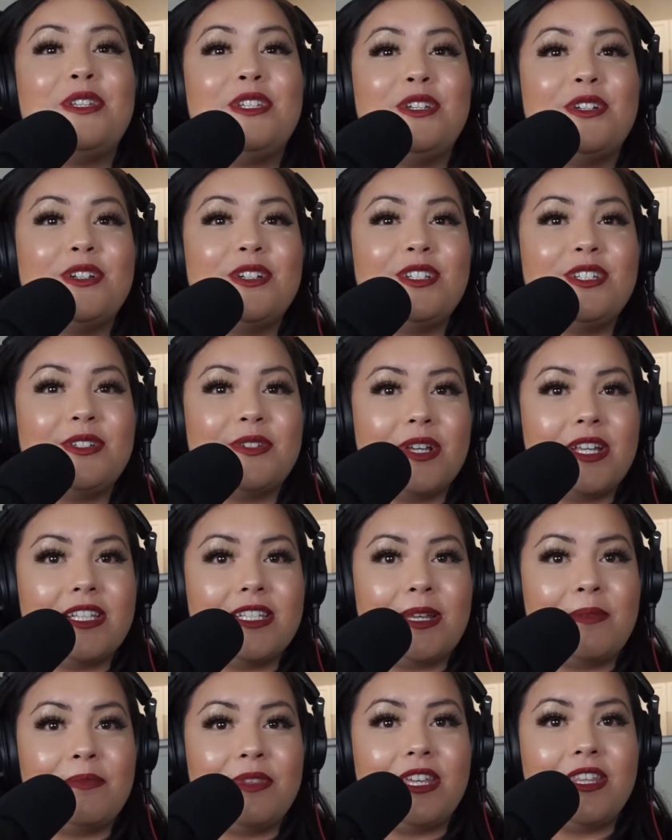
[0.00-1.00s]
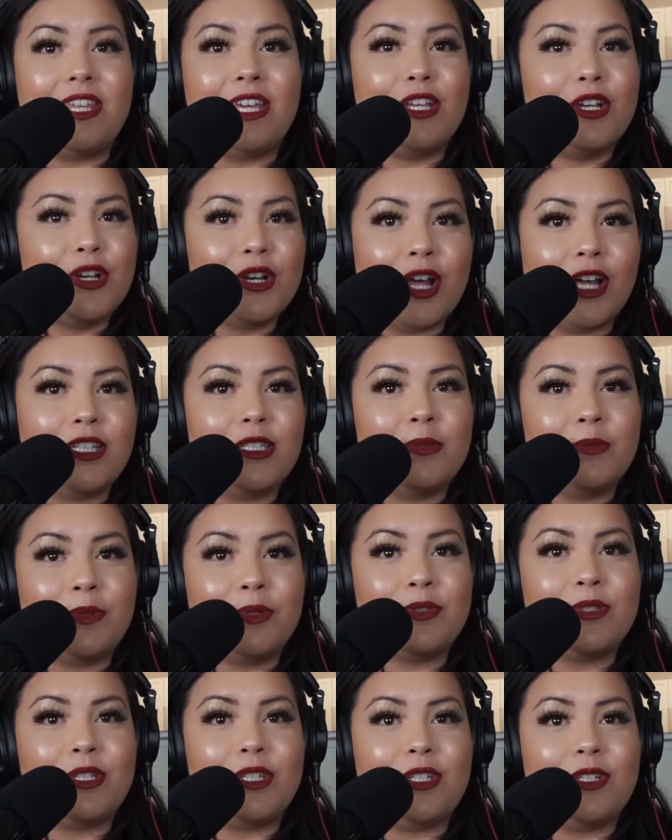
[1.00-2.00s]
you're doing something that you're not
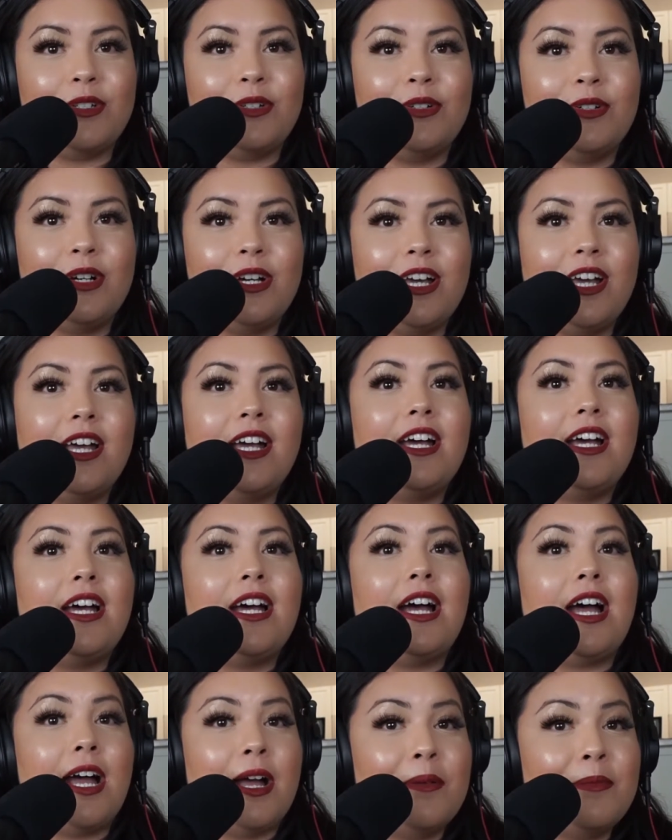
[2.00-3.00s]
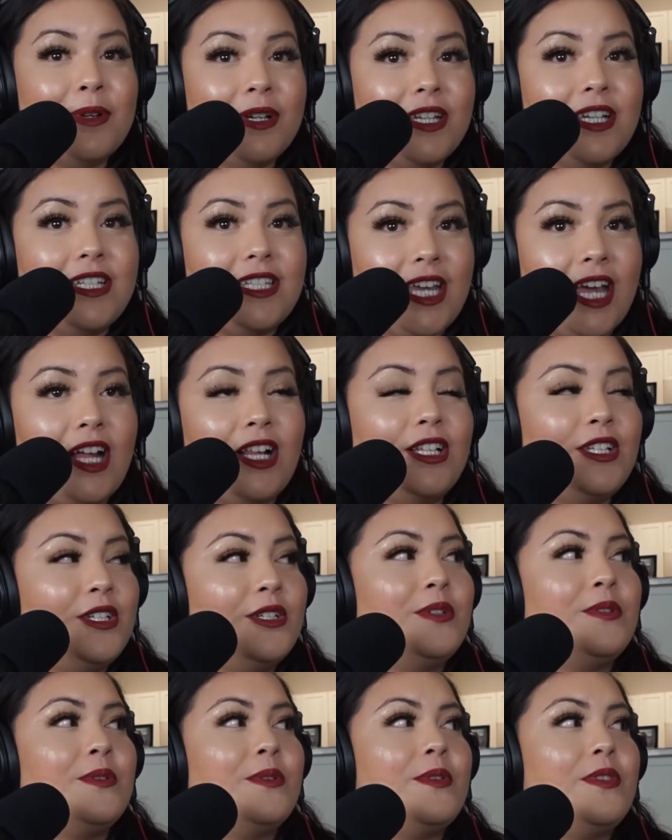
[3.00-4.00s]
supposed to do, I'm going to tell
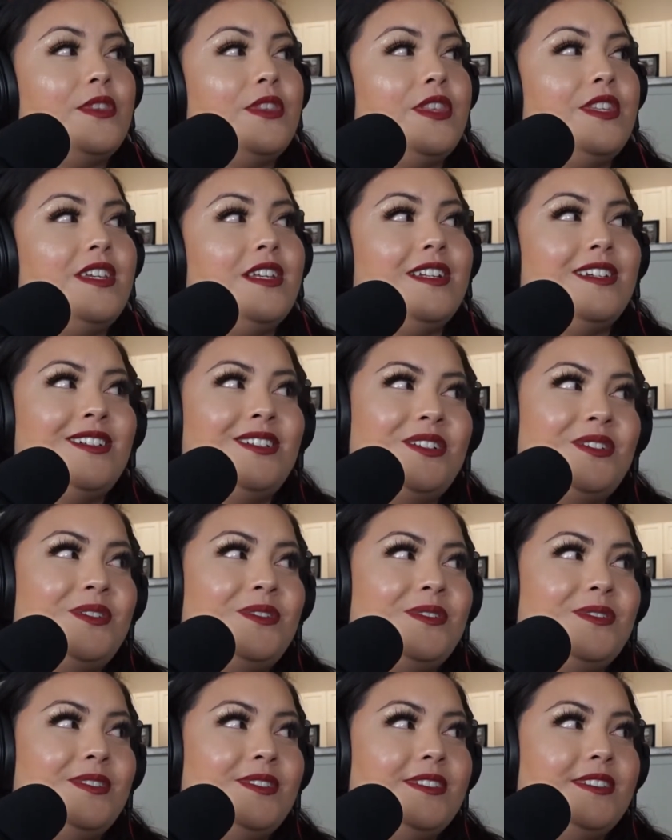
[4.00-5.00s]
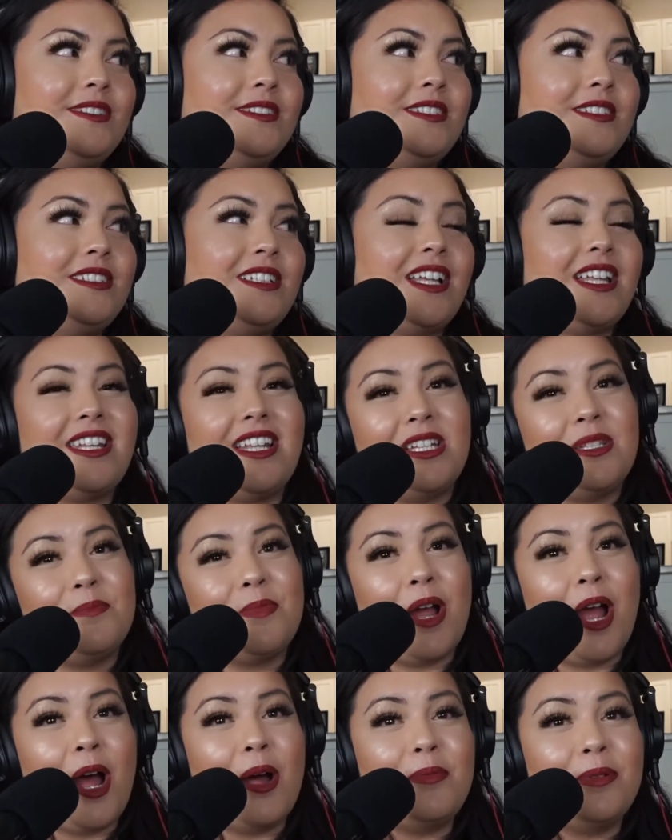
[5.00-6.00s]
you, that's
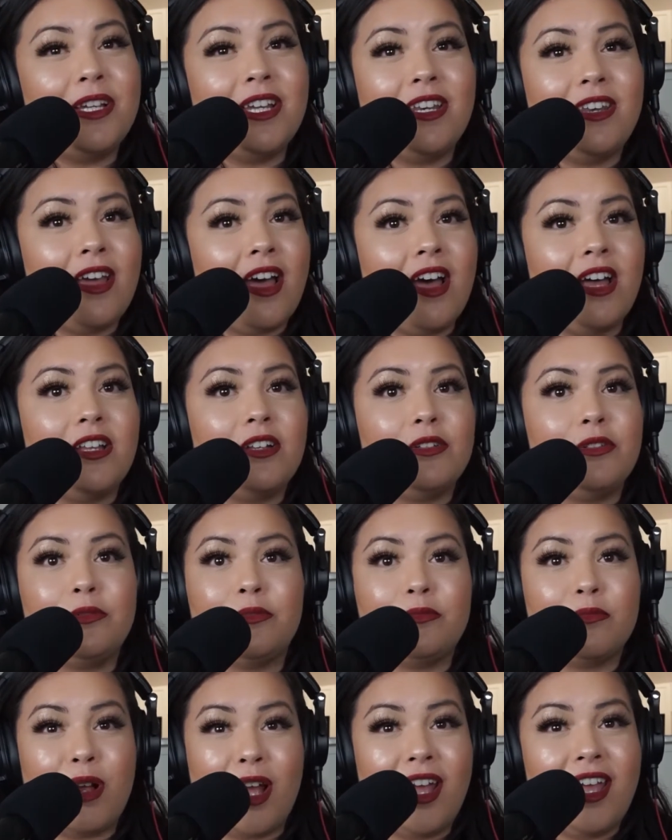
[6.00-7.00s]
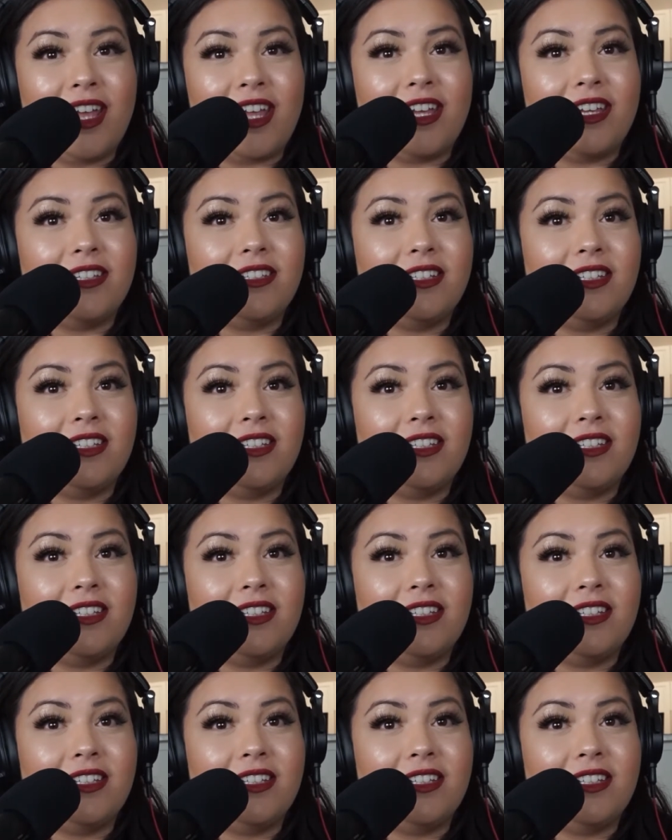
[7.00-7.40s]
probably not right.